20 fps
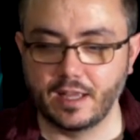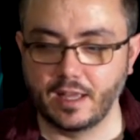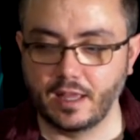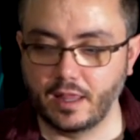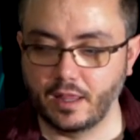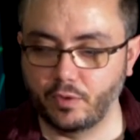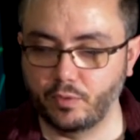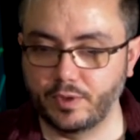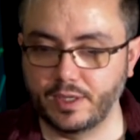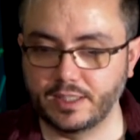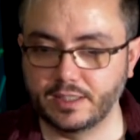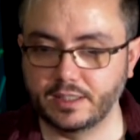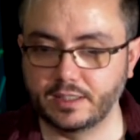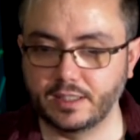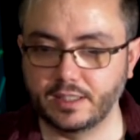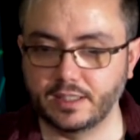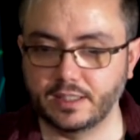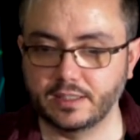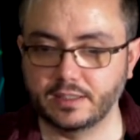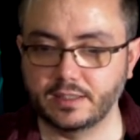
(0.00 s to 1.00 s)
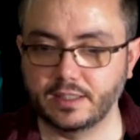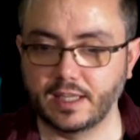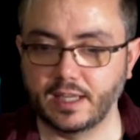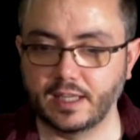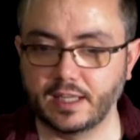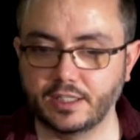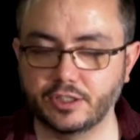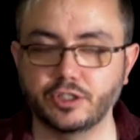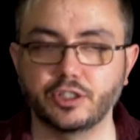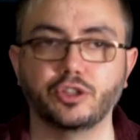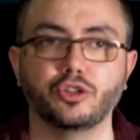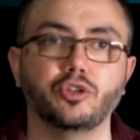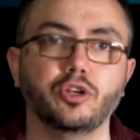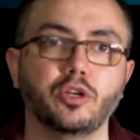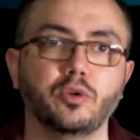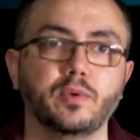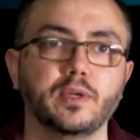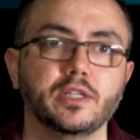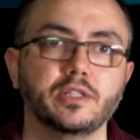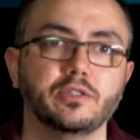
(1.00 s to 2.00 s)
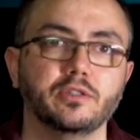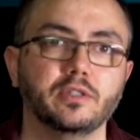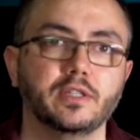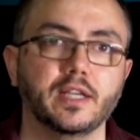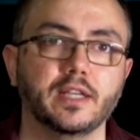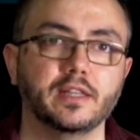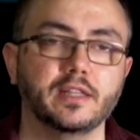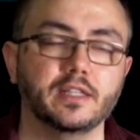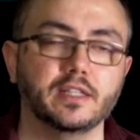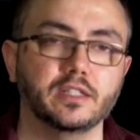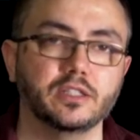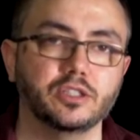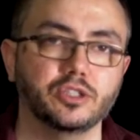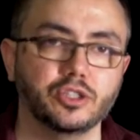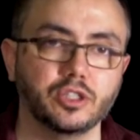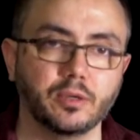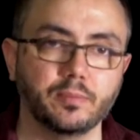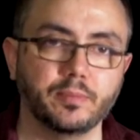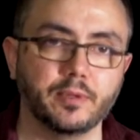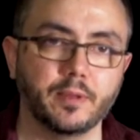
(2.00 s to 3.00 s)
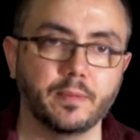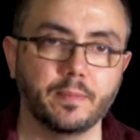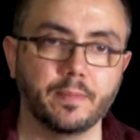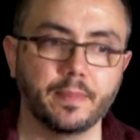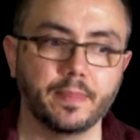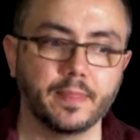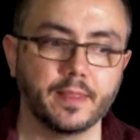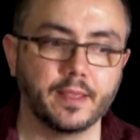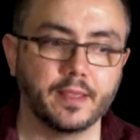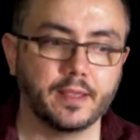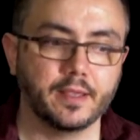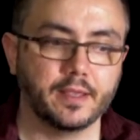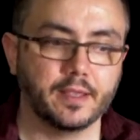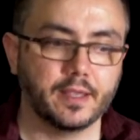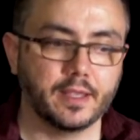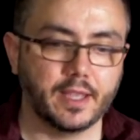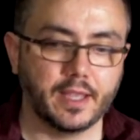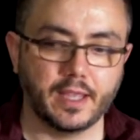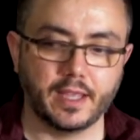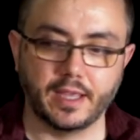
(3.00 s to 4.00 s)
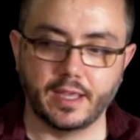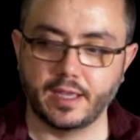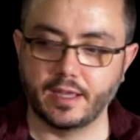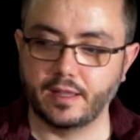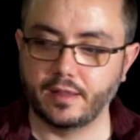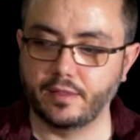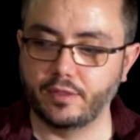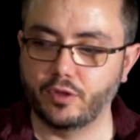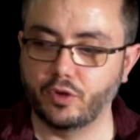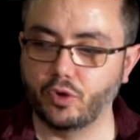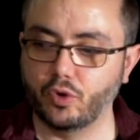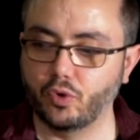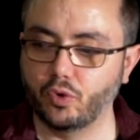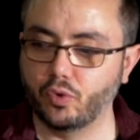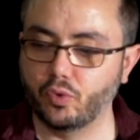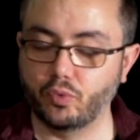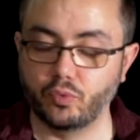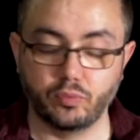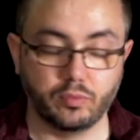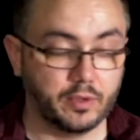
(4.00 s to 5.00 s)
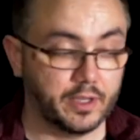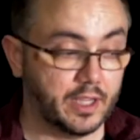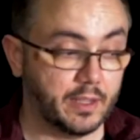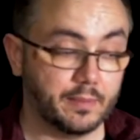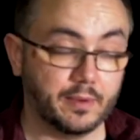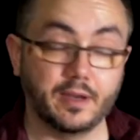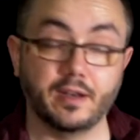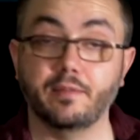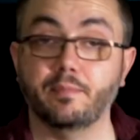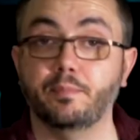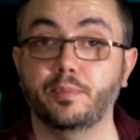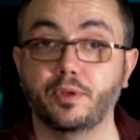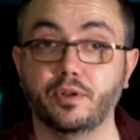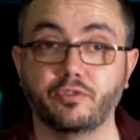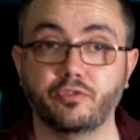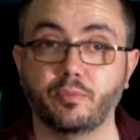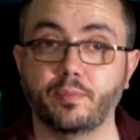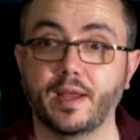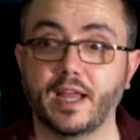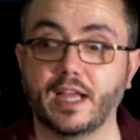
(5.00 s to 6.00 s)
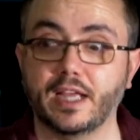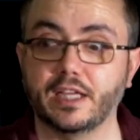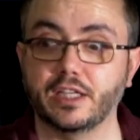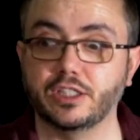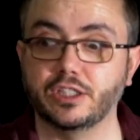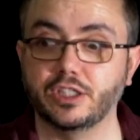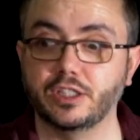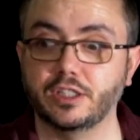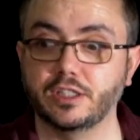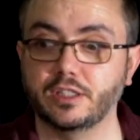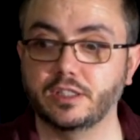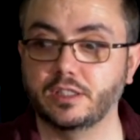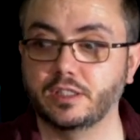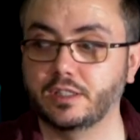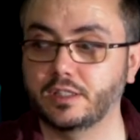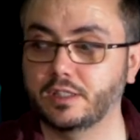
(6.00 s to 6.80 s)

The reason is that it took 3 weeks to get this shipped, and though it came in a beautiful packaging,